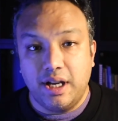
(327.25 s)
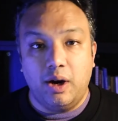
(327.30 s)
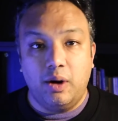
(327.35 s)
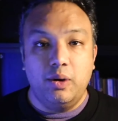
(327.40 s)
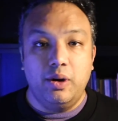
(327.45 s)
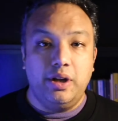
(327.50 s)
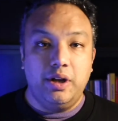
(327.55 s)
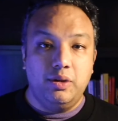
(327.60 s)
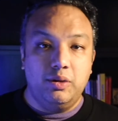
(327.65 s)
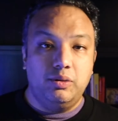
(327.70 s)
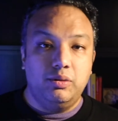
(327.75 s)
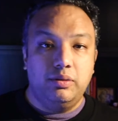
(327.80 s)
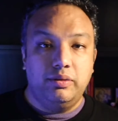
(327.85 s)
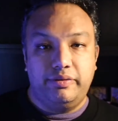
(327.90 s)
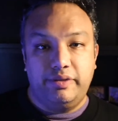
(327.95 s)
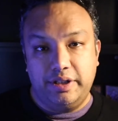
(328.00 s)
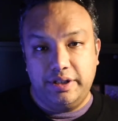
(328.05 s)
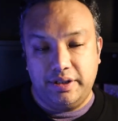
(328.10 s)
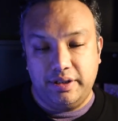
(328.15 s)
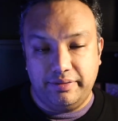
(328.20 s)
How do you,
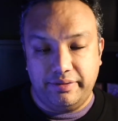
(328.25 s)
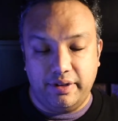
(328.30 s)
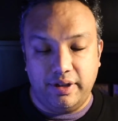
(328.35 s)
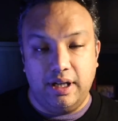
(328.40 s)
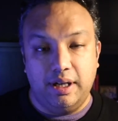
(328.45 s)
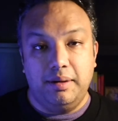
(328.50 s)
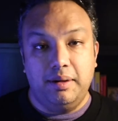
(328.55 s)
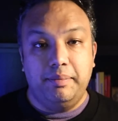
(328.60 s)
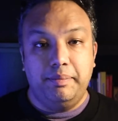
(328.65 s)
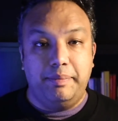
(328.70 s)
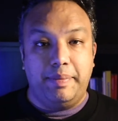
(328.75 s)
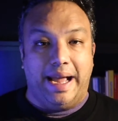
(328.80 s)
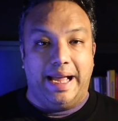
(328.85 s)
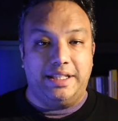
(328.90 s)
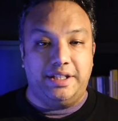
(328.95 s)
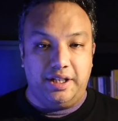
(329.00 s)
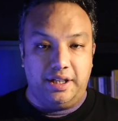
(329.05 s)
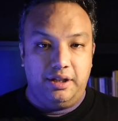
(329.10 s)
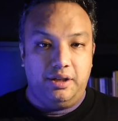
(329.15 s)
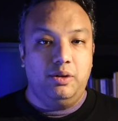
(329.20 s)
first of all,
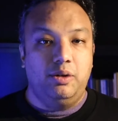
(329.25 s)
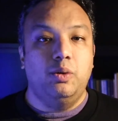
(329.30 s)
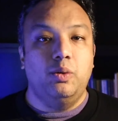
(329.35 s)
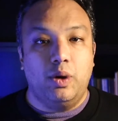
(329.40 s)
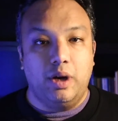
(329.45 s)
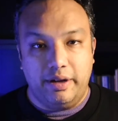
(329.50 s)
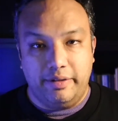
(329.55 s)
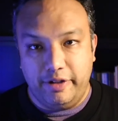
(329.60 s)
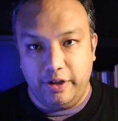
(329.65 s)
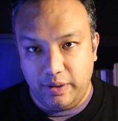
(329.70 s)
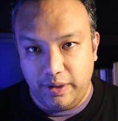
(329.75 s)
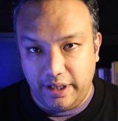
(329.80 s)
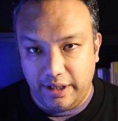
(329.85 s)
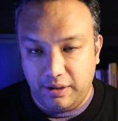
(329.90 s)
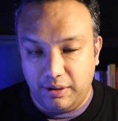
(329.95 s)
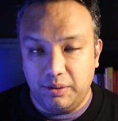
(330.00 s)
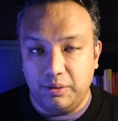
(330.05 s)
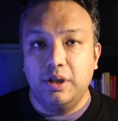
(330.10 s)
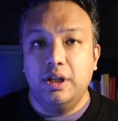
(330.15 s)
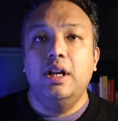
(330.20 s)
patch it, do whatever you need to do?